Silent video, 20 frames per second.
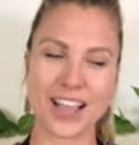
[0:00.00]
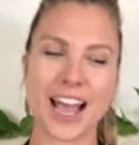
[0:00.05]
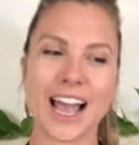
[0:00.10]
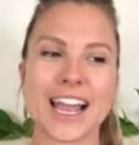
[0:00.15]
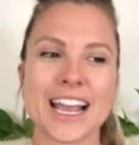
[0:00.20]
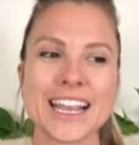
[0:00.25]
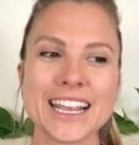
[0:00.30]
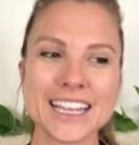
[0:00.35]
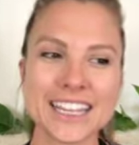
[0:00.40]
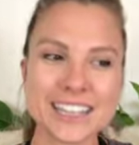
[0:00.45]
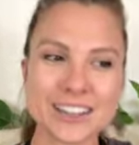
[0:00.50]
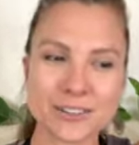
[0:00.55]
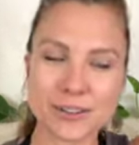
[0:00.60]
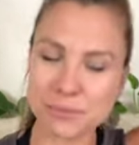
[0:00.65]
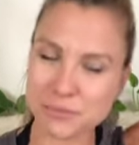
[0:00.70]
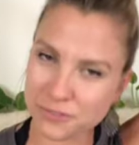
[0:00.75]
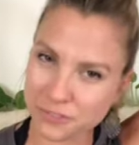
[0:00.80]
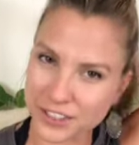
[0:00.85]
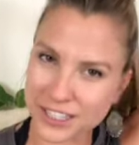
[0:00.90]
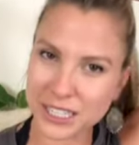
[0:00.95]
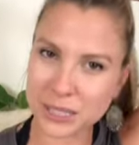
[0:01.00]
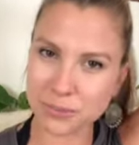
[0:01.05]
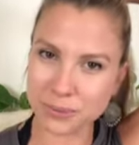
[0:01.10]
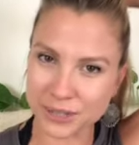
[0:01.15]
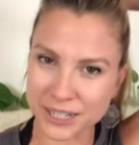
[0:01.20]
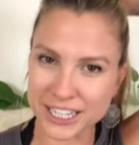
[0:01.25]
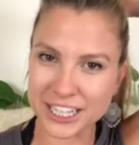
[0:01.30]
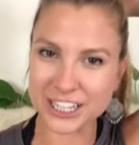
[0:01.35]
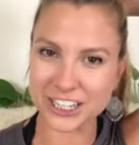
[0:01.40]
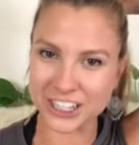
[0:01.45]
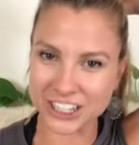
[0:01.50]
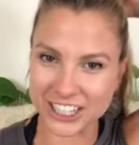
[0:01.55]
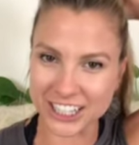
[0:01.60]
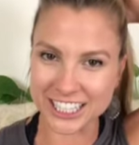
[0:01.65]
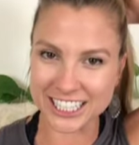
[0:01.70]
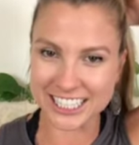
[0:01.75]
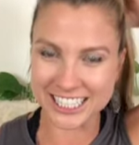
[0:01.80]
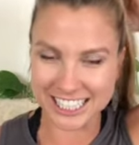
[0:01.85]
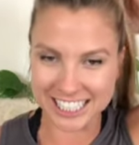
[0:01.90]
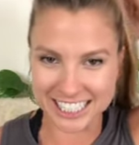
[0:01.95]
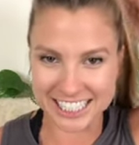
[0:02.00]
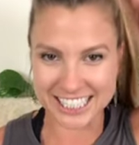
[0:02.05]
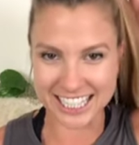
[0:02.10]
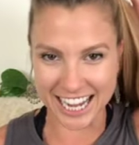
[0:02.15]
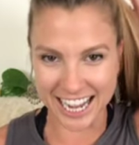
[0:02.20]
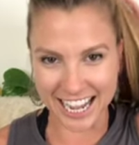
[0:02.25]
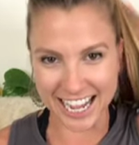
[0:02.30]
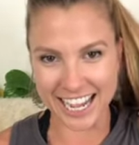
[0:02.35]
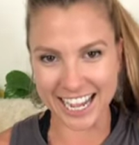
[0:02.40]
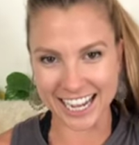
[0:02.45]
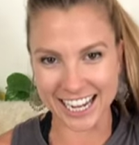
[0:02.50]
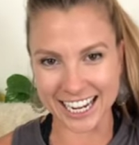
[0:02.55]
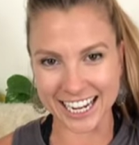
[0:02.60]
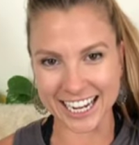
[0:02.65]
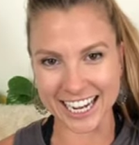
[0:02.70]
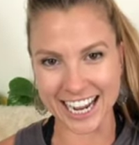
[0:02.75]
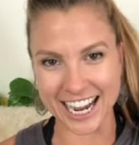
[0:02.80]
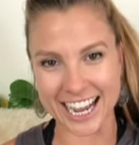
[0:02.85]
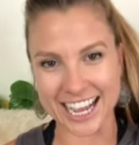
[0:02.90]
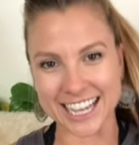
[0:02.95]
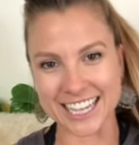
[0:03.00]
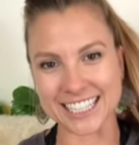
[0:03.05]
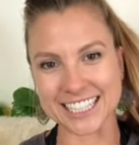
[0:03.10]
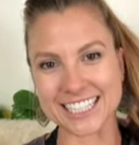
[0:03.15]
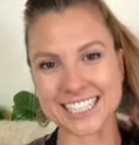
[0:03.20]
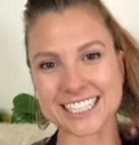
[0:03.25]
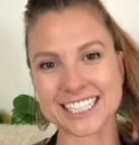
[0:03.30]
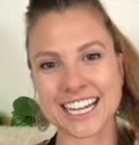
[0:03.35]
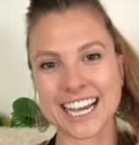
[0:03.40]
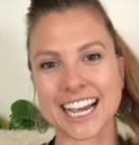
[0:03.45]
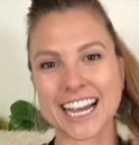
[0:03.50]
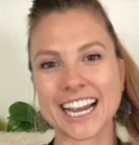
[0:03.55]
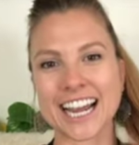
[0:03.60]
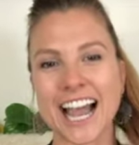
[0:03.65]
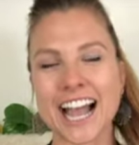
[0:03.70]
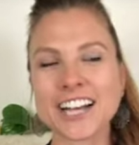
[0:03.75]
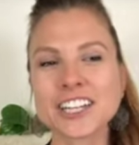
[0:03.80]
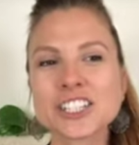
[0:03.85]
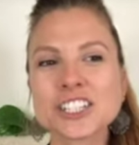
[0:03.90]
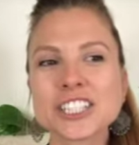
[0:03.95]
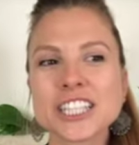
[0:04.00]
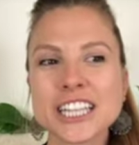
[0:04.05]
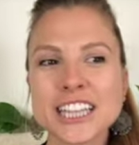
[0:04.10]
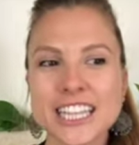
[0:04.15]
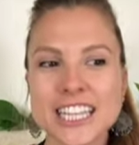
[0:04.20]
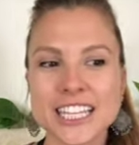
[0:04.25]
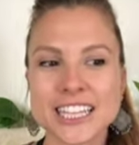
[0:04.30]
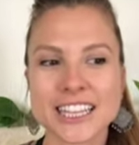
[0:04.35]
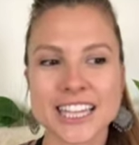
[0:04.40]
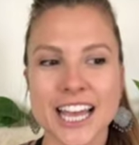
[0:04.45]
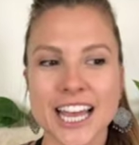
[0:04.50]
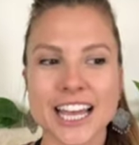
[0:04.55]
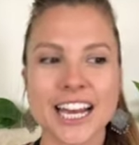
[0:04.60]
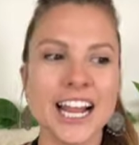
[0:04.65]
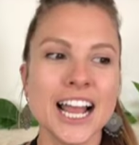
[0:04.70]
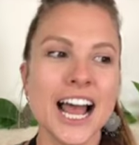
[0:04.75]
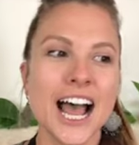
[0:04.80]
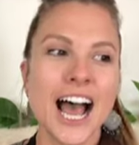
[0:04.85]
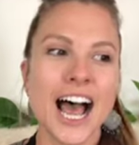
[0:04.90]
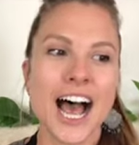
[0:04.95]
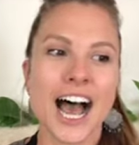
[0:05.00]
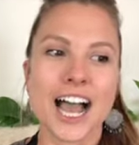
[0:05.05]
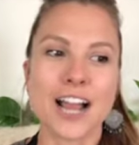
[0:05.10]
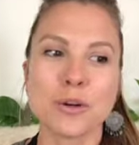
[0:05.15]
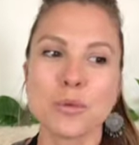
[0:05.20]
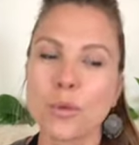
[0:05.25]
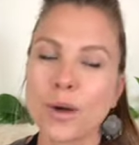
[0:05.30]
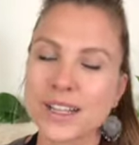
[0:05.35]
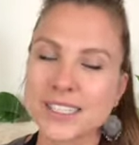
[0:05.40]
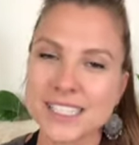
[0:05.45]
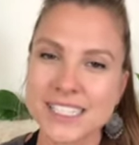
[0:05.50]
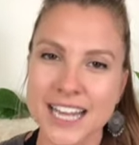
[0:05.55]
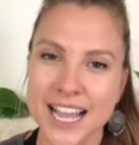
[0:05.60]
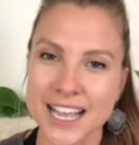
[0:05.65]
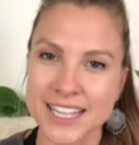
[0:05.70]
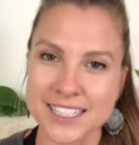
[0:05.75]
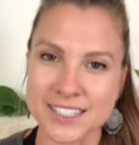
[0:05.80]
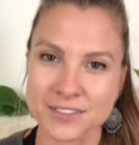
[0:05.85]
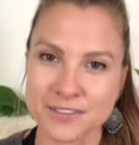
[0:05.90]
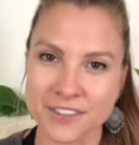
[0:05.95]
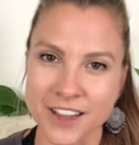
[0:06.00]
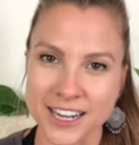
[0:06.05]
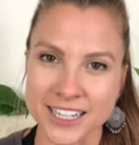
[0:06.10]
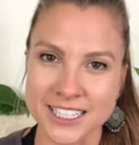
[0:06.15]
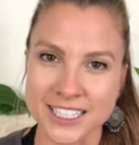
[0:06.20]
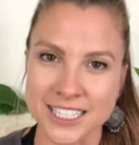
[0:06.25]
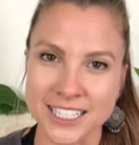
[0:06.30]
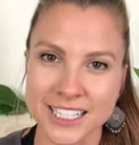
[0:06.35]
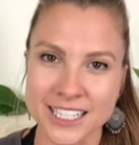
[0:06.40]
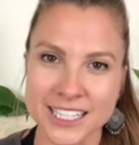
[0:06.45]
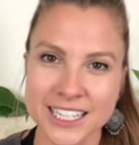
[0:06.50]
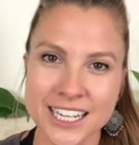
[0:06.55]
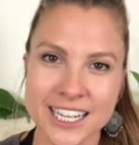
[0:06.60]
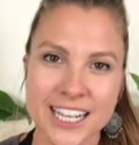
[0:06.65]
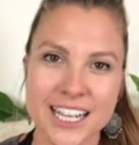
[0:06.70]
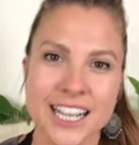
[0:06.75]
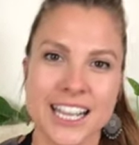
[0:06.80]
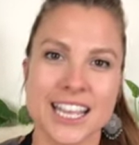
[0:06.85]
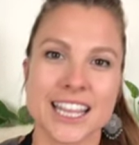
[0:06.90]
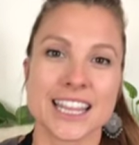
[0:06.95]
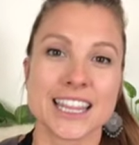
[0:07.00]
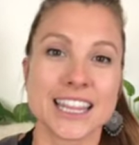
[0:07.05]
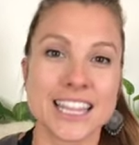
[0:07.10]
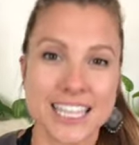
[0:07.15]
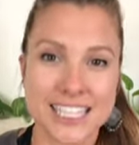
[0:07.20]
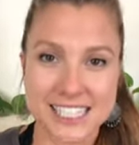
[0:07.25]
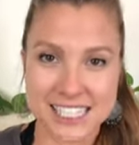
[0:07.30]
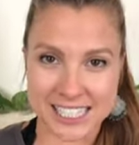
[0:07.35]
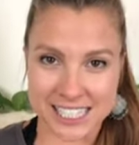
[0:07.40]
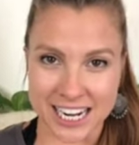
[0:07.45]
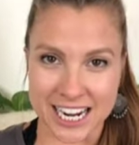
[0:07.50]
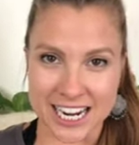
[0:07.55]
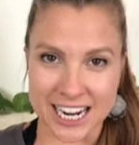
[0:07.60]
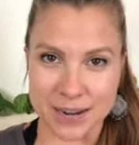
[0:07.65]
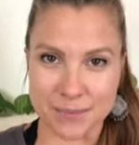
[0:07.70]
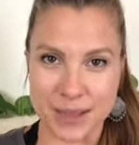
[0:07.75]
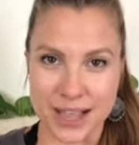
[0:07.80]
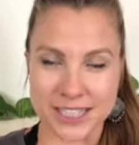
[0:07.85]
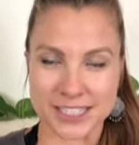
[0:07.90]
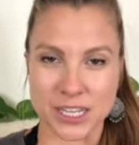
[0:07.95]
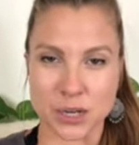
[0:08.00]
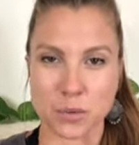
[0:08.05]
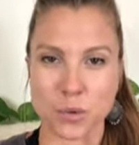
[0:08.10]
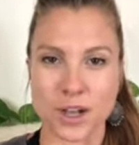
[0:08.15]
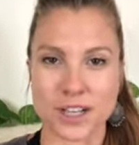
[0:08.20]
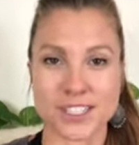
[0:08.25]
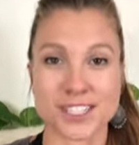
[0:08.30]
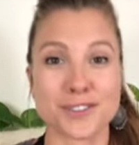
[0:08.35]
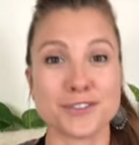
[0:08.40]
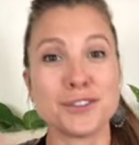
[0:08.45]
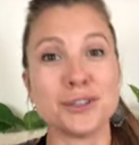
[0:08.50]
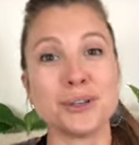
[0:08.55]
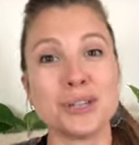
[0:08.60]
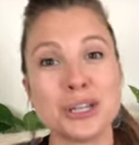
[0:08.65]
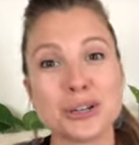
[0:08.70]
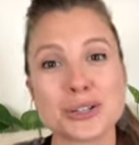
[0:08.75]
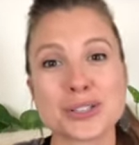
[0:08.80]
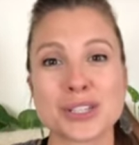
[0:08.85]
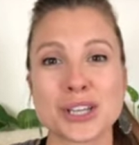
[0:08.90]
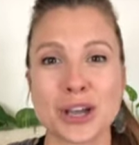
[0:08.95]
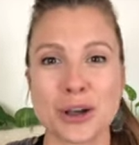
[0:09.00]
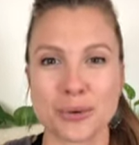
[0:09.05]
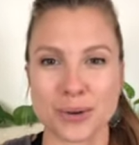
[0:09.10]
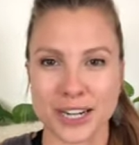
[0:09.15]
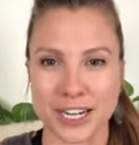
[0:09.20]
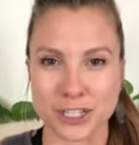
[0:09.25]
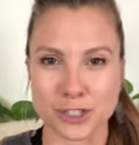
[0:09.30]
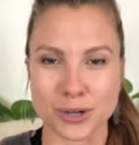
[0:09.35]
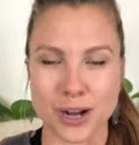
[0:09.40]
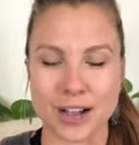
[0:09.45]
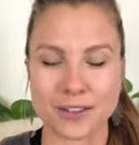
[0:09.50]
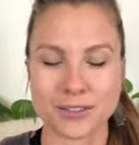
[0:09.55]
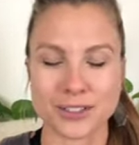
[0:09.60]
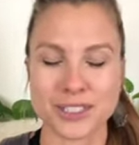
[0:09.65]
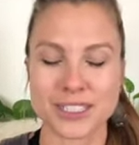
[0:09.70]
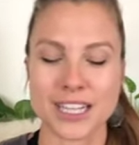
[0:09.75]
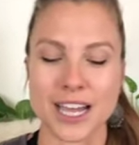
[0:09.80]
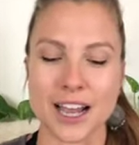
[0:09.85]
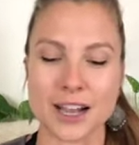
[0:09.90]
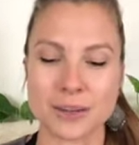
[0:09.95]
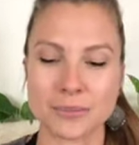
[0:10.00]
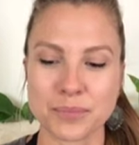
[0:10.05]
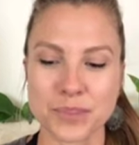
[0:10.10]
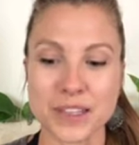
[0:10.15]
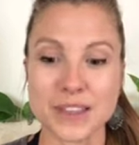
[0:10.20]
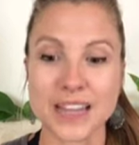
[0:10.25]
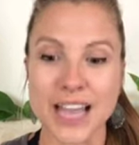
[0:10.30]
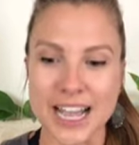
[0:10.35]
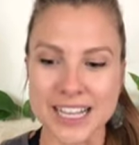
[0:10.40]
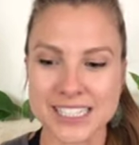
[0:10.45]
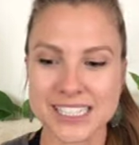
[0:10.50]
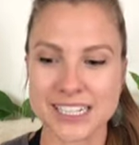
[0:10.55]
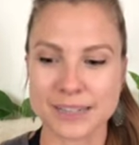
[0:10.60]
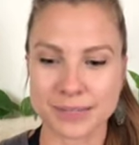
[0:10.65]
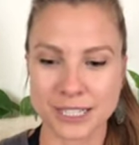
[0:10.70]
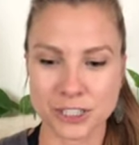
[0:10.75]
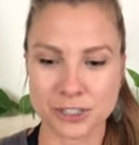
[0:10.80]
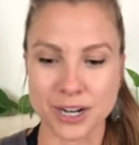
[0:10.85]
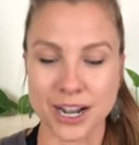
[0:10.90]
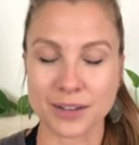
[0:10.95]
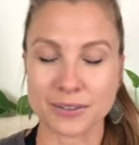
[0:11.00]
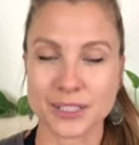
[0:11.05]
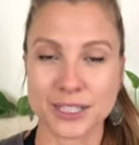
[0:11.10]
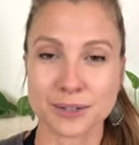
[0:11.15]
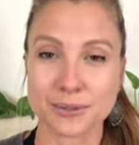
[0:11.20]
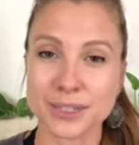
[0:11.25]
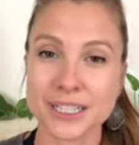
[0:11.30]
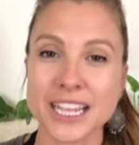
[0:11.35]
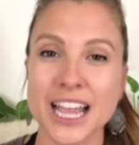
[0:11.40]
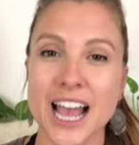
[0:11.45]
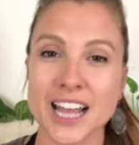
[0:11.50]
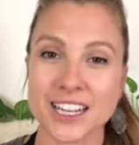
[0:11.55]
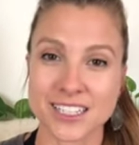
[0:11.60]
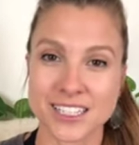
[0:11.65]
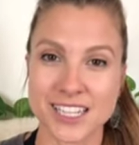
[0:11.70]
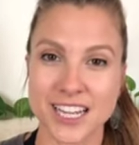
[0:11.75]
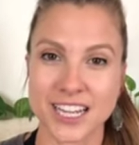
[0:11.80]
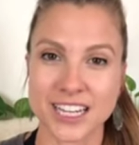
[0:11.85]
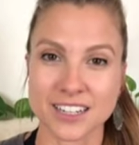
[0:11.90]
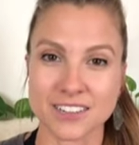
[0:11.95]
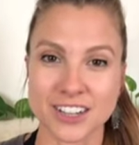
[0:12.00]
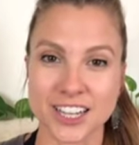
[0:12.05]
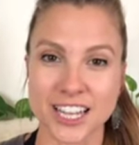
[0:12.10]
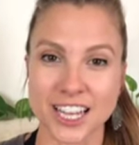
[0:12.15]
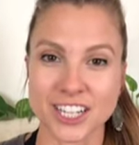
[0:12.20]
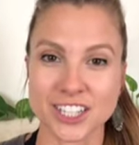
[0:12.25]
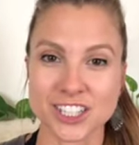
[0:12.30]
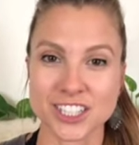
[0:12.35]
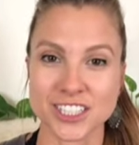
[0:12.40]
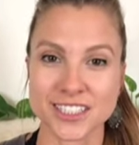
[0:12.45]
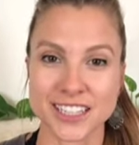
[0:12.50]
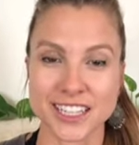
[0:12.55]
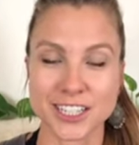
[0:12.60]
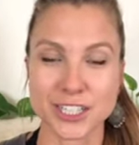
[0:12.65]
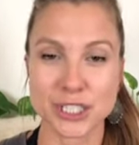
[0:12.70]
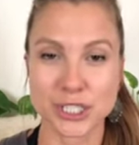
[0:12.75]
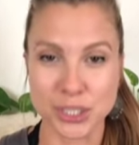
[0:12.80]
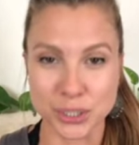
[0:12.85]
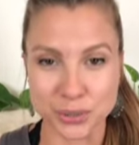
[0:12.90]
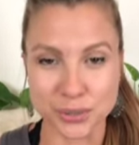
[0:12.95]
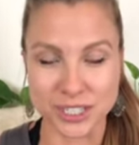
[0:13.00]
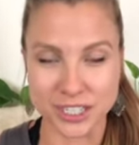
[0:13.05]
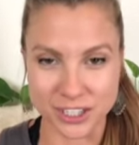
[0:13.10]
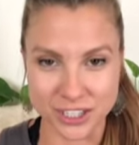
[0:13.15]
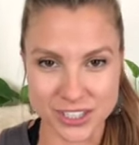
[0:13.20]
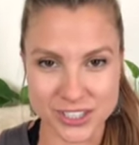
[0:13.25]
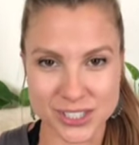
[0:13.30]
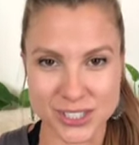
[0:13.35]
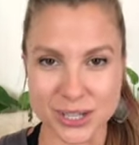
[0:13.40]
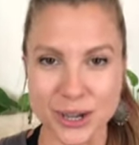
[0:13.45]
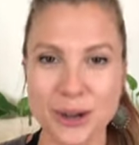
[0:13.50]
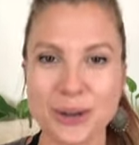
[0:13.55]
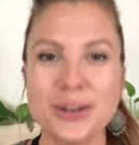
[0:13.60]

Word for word: I am feeling pretty good today. And I actually think that I wasn't as affected this time as I was a few years ago when I traveled. Um, the last time I traveled, I really hadn't taken a vacation in like two years.